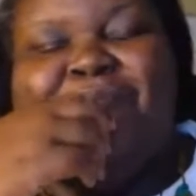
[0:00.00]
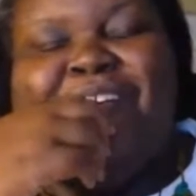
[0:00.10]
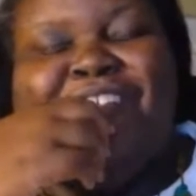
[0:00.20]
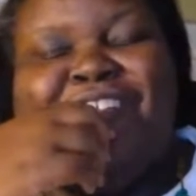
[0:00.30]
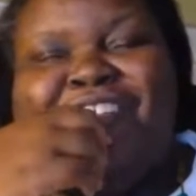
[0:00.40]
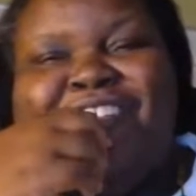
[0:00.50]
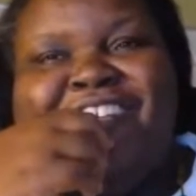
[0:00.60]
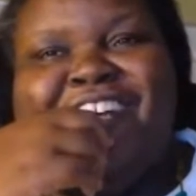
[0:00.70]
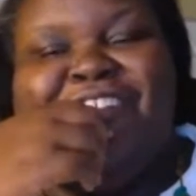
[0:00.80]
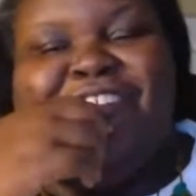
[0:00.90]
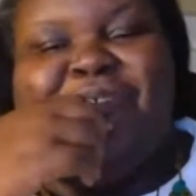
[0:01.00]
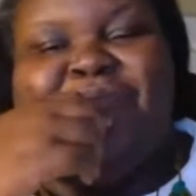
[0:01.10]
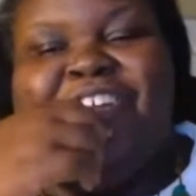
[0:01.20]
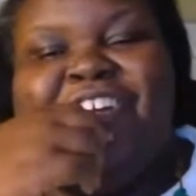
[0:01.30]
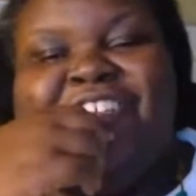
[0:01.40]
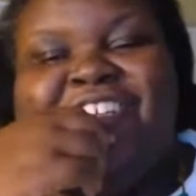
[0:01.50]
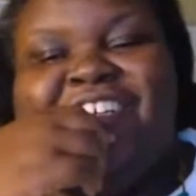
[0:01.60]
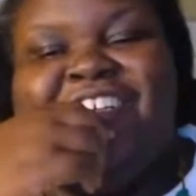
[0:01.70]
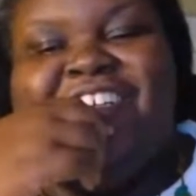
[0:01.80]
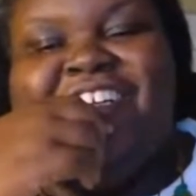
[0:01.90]
message is that there's someone there
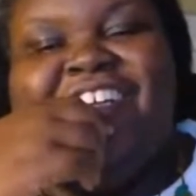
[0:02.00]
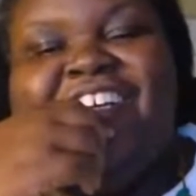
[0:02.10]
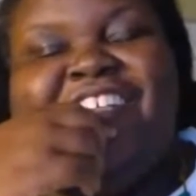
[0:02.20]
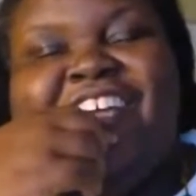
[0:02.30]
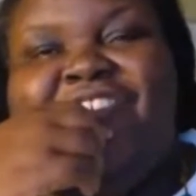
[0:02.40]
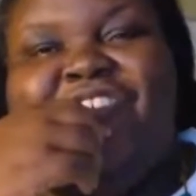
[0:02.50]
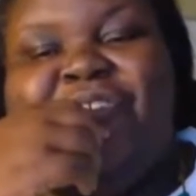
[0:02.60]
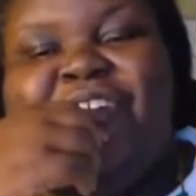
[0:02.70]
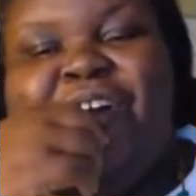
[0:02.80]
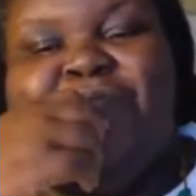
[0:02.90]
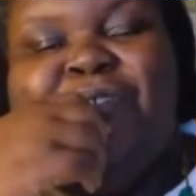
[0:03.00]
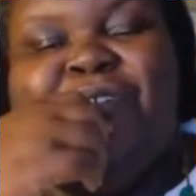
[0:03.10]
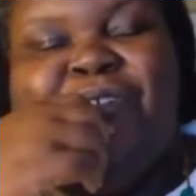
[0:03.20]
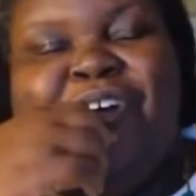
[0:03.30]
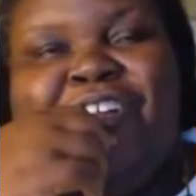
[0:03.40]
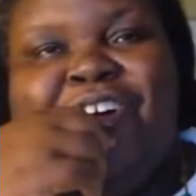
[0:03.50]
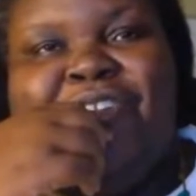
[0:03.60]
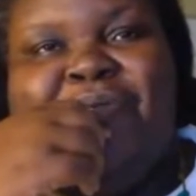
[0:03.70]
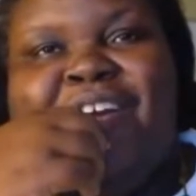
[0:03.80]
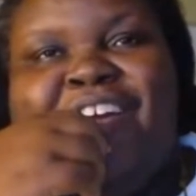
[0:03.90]
to save you and help you along
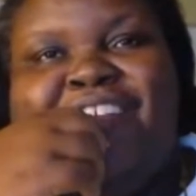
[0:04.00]
the way.